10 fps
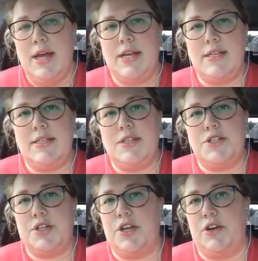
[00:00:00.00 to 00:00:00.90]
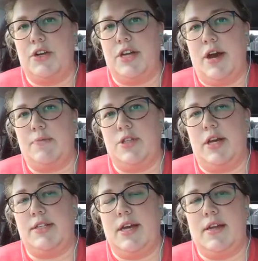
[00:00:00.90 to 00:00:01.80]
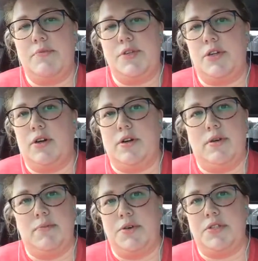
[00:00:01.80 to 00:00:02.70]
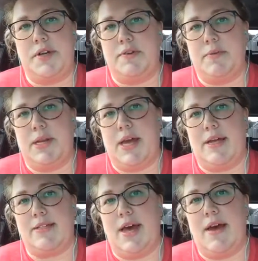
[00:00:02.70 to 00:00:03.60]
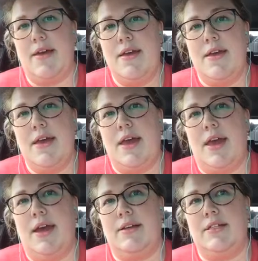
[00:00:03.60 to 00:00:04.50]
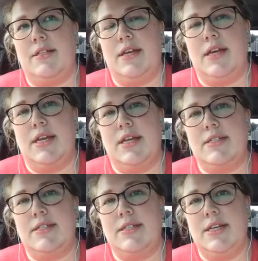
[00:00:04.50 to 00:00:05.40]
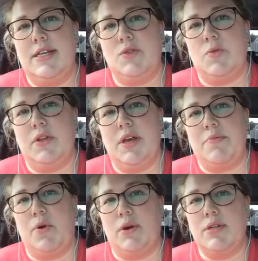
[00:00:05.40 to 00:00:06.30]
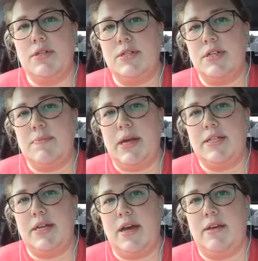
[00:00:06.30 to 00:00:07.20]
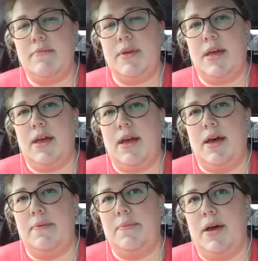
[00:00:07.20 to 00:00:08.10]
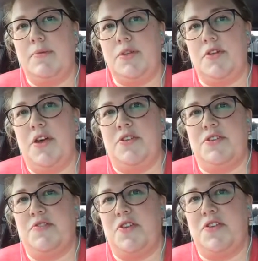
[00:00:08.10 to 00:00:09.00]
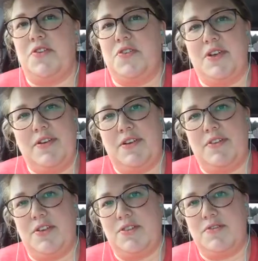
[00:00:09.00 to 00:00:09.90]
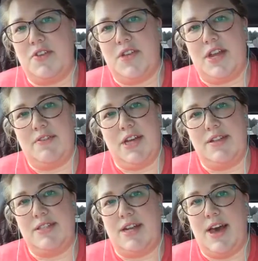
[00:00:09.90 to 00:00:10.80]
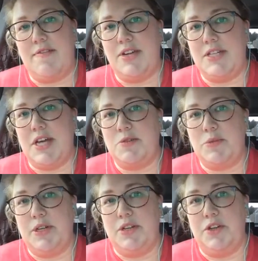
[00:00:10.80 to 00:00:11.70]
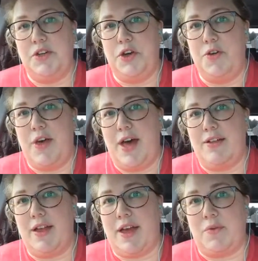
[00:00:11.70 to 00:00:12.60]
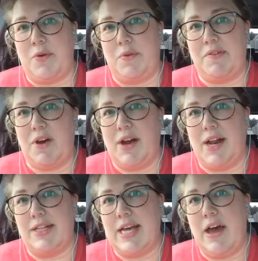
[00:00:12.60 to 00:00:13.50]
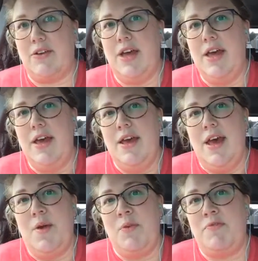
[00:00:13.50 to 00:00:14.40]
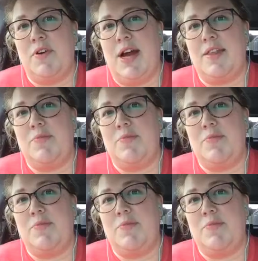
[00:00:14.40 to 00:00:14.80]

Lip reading: is a security object, and I'm sure most everybody has that. And it is really important to bedtime. I'm sure those of you that have kids that have an attachment know that, like when we've gone out of town and we forgot the